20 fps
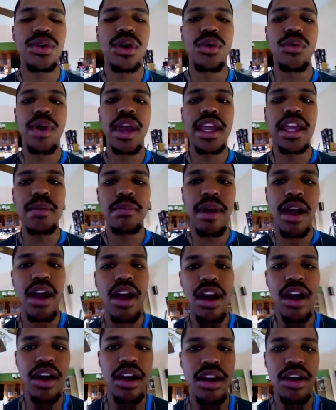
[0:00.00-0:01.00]
awaken my
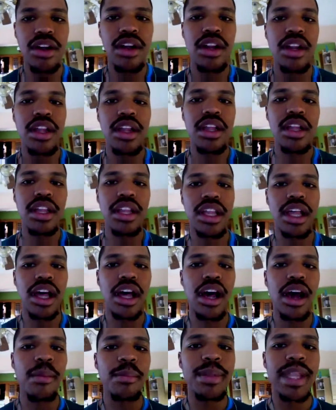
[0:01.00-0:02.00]
heart
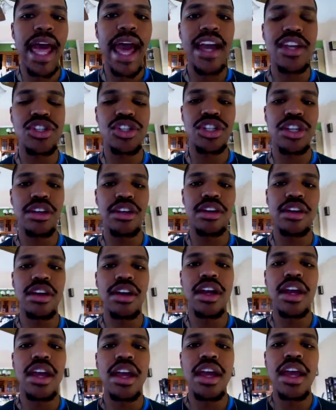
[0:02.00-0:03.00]
last year
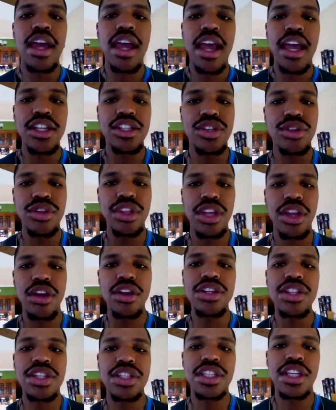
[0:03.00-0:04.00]
to the
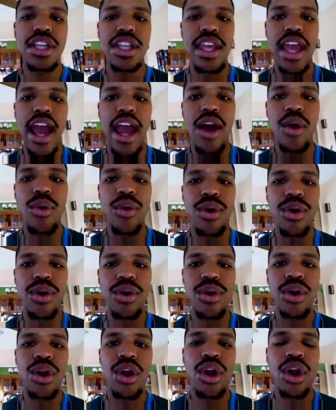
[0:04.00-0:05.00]
urgency of the hour
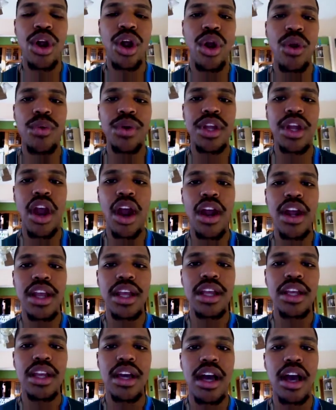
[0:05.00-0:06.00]

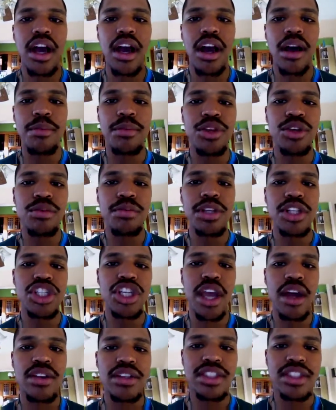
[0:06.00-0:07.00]
regarding human child